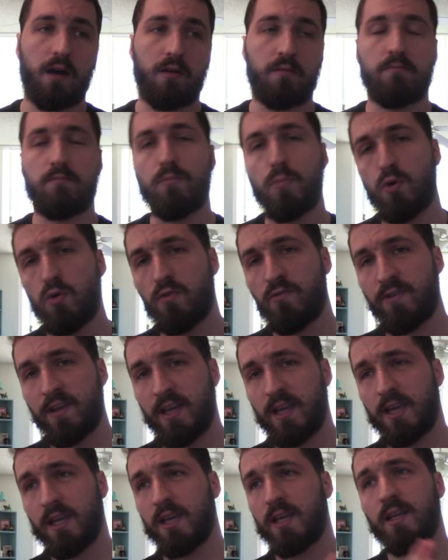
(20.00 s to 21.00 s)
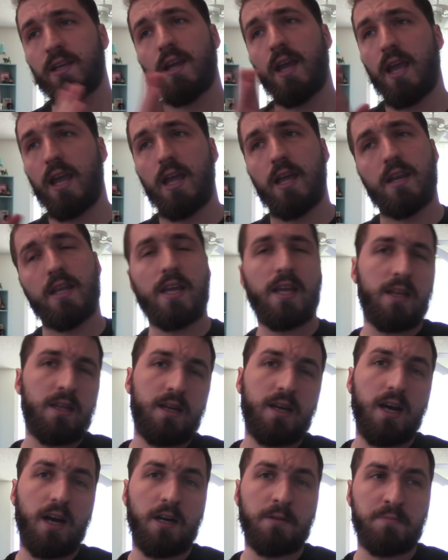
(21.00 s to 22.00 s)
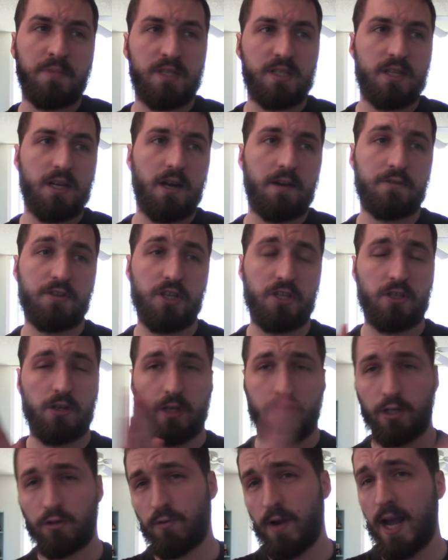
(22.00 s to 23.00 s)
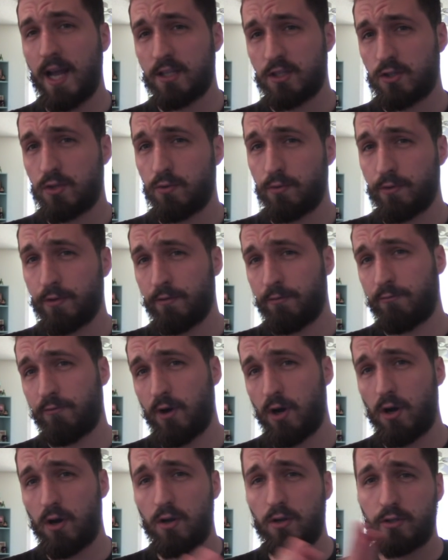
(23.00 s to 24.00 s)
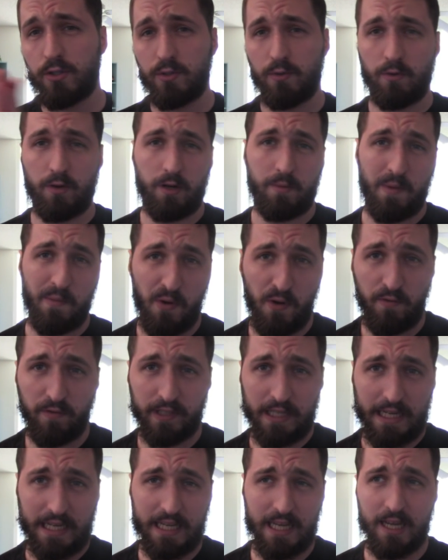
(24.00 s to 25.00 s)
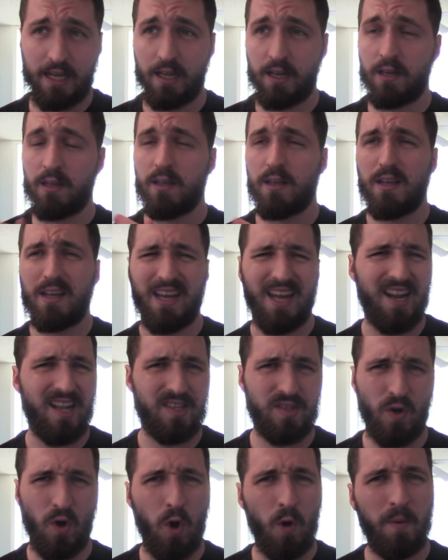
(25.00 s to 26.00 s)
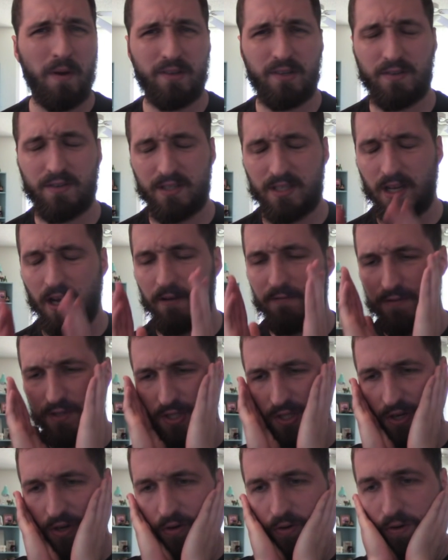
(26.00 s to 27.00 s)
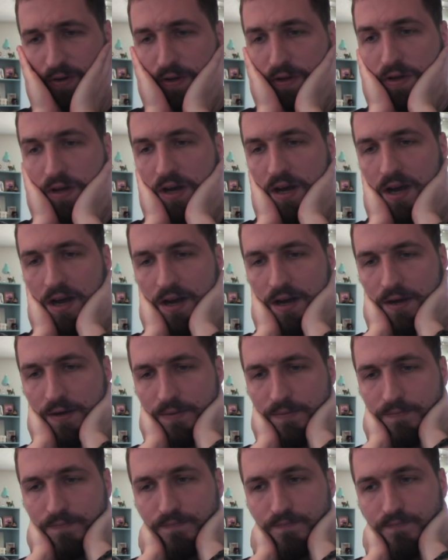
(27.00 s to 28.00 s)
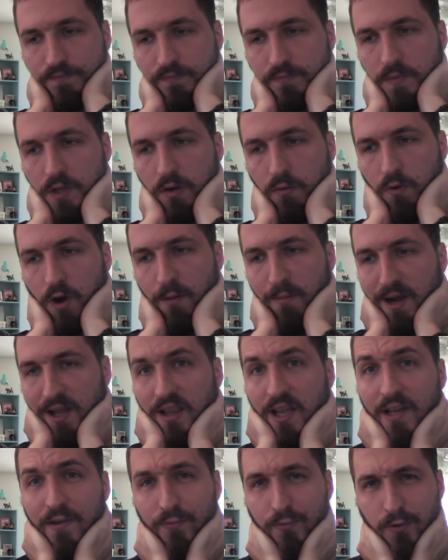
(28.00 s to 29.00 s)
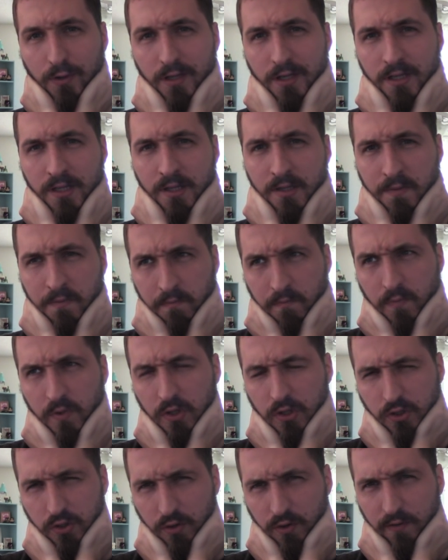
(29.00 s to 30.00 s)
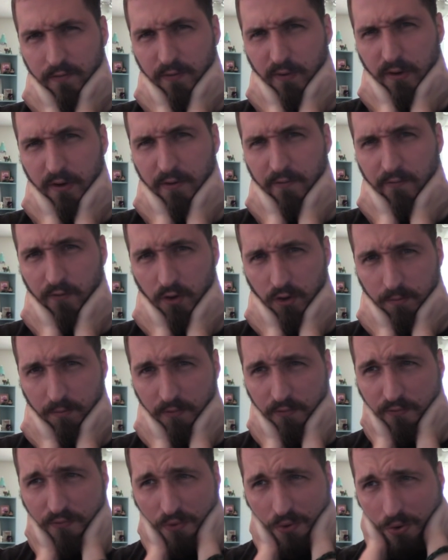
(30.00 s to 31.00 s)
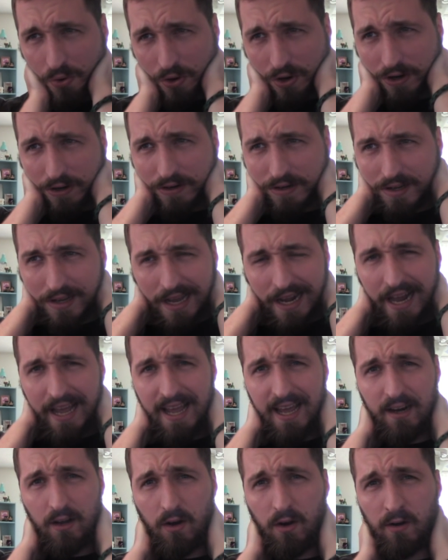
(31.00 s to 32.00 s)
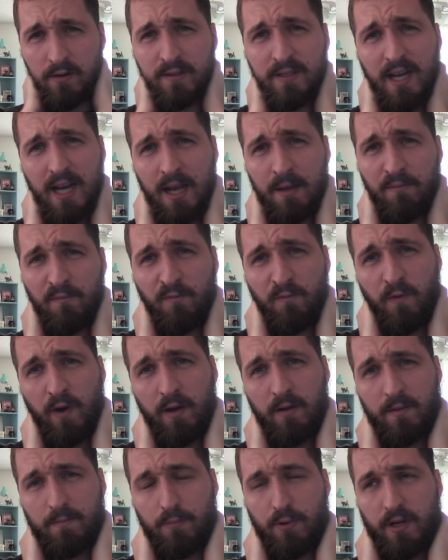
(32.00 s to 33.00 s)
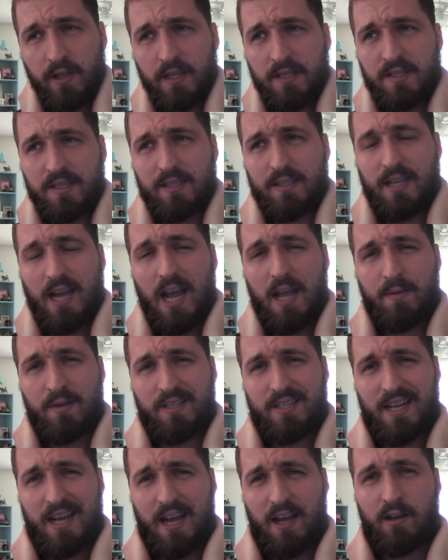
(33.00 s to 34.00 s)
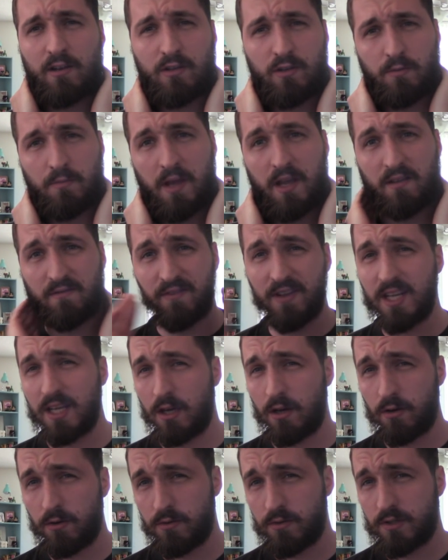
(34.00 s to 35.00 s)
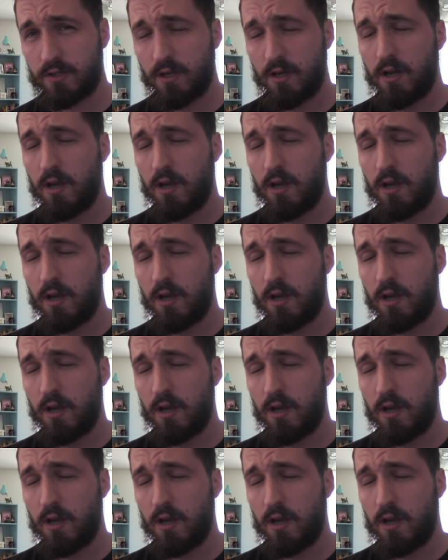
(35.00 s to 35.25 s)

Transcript: moving and income stuff. She's starting grad school in the fall, so we're going to be moving again, and it's a whole bunch of stuff. So while my life was sort of already full before, and I had a hard time putting this time aside to make videos,